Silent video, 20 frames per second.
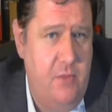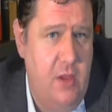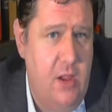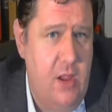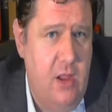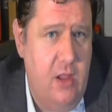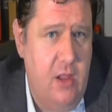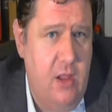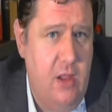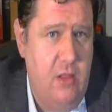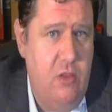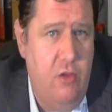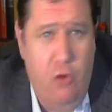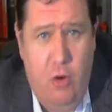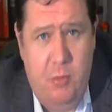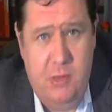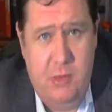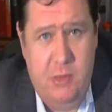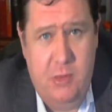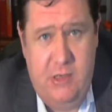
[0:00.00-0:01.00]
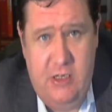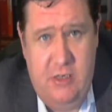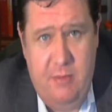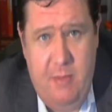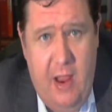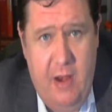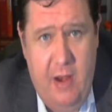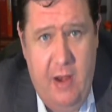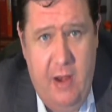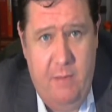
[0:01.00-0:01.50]
The Roman system
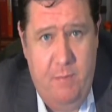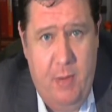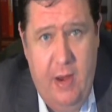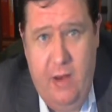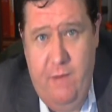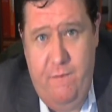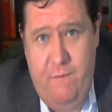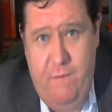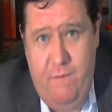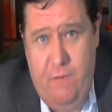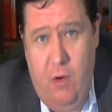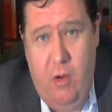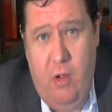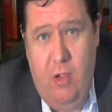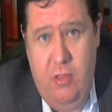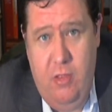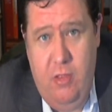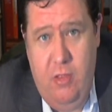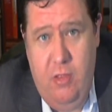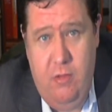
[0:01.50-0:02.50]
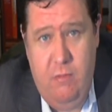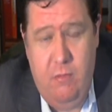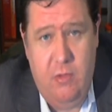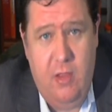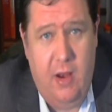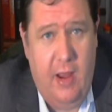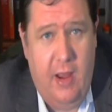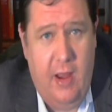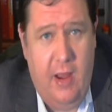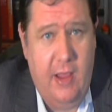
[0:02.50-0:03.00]
had been, for all the
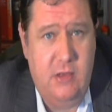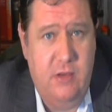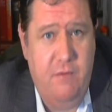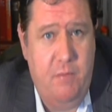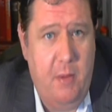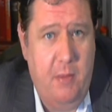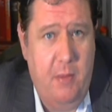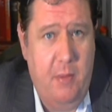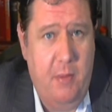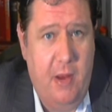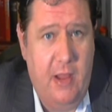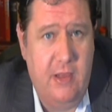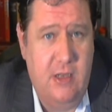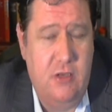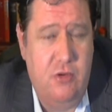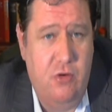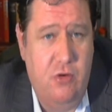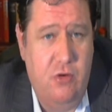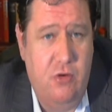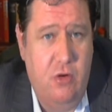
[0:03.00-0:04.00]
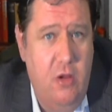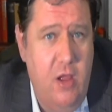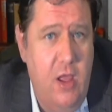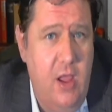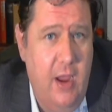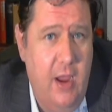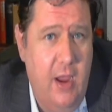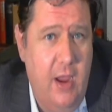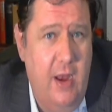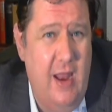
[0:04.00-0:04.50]
likes of people like Cicero, it
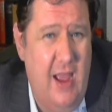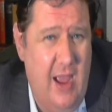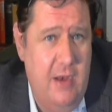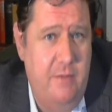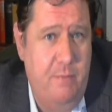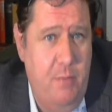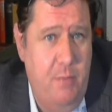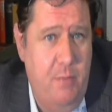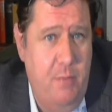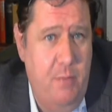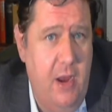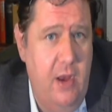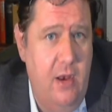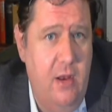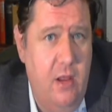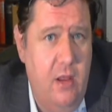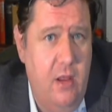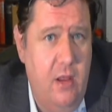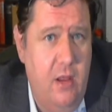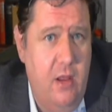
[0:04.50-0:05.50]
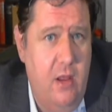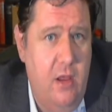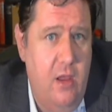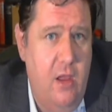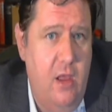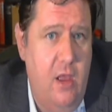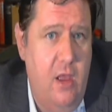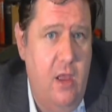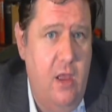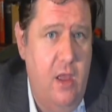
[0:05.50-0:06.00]
had been
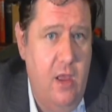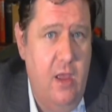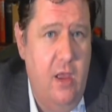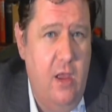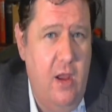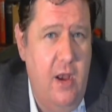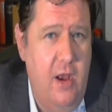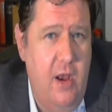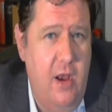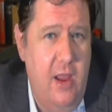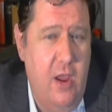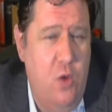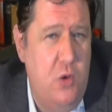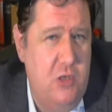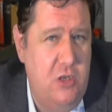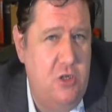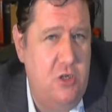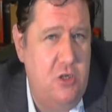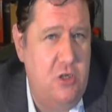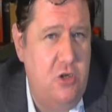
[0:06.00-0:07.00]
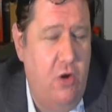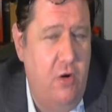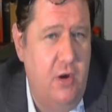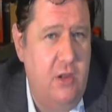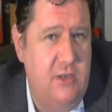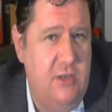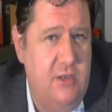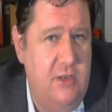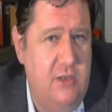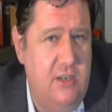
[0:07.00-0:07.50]
an inquisitorial
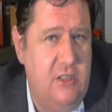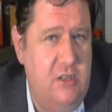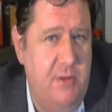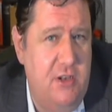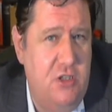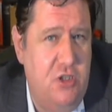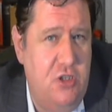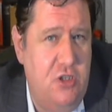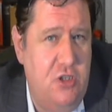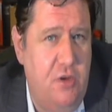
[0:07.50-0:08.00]
system in some ways,